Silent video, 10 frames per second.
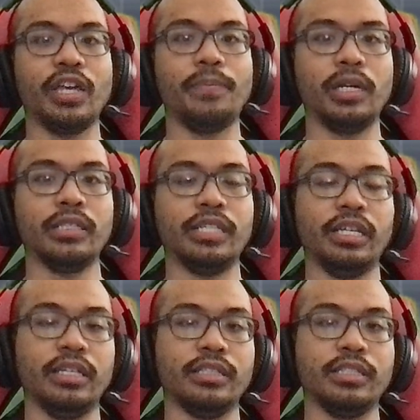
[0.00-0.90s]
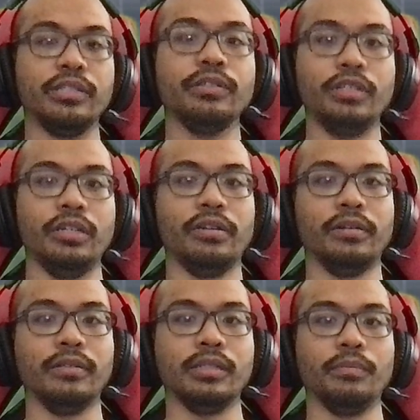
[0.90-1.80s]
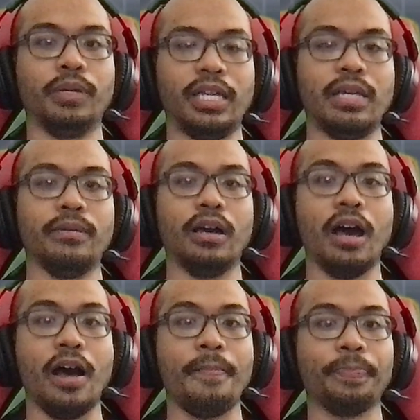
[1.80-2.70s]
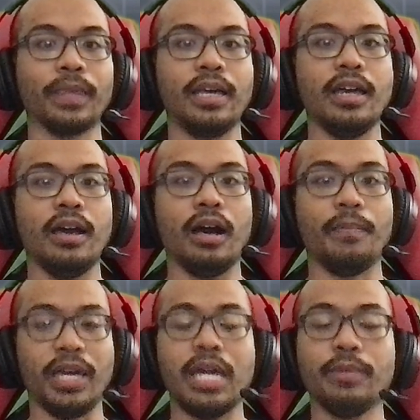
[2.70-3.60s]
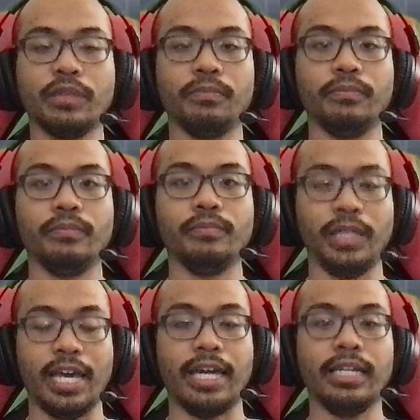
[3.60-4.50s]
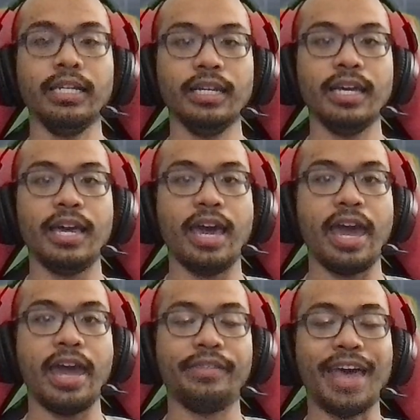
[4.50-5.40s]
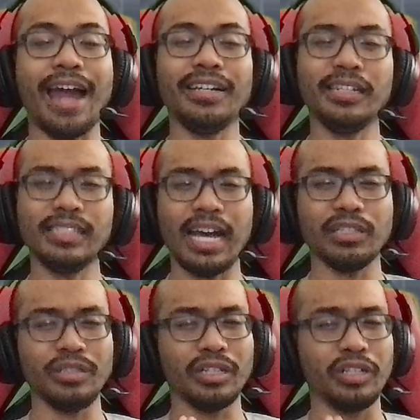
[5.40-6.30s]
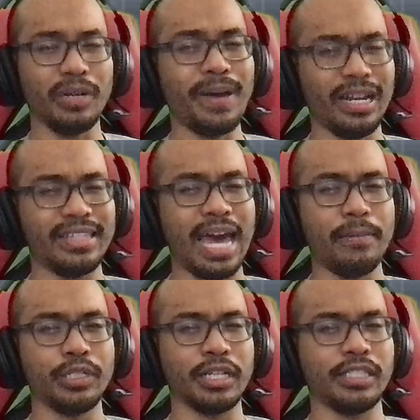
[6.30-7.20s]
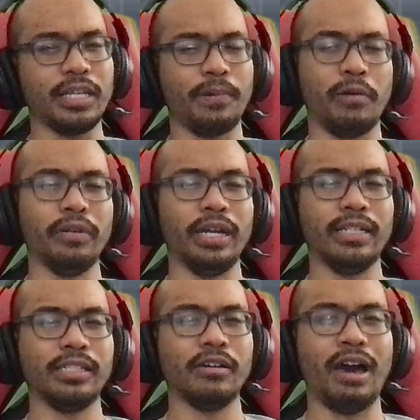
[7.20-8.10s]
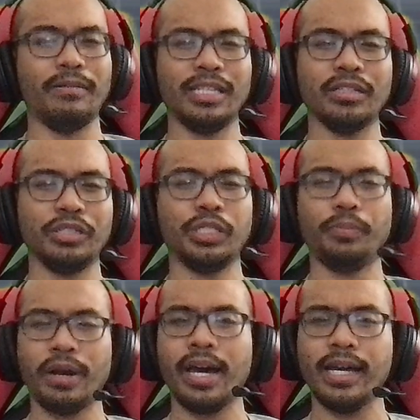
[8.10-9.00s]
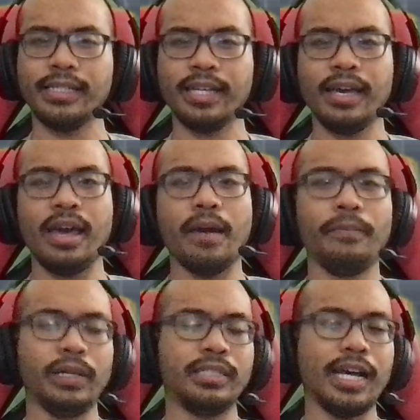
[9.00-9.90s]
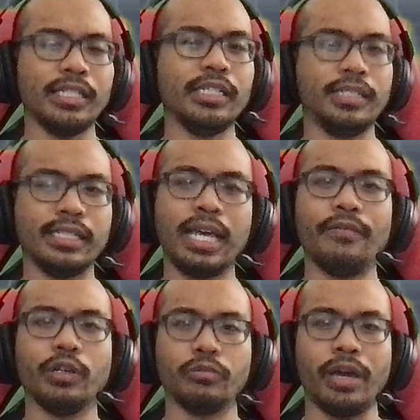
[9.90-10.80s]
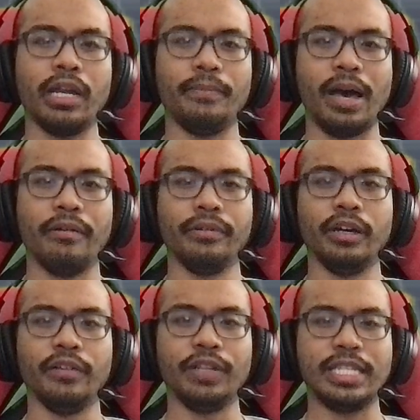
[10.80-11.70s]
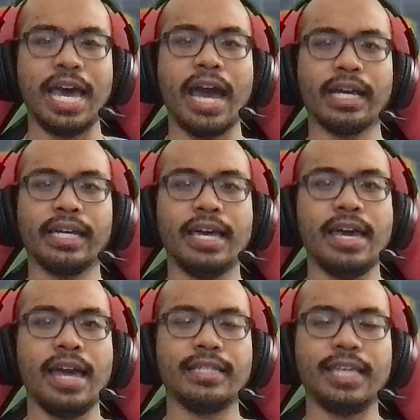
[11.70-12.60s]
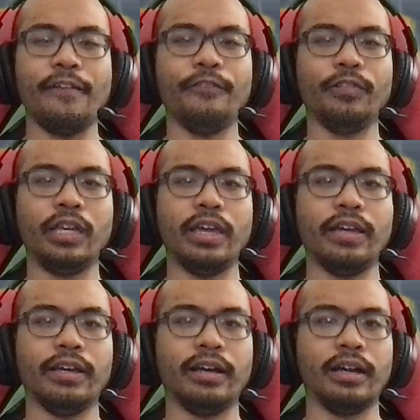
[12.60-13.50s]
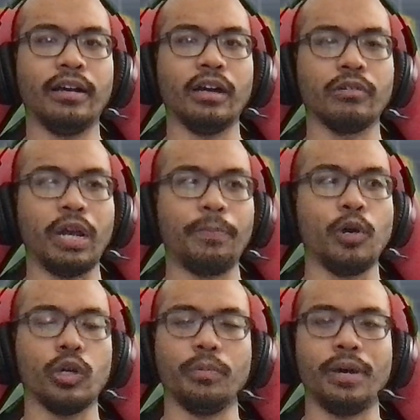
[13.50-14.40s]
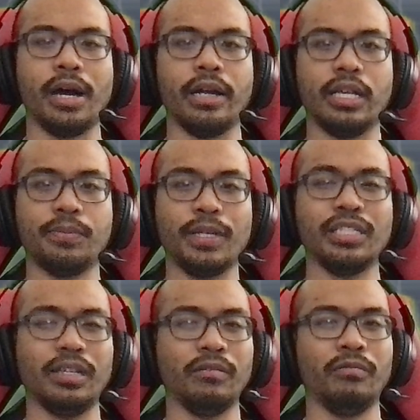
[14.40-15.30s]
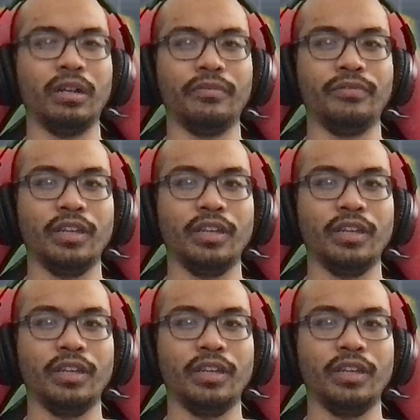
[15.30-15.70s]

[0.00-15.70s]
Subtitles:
the ability to use a Behemoth Blade, and that does actually a good amount of damage against the opponent. So I was actually surprised, but Zacian does have a great amount of attack. It's definitely a great Pokemon, especially one of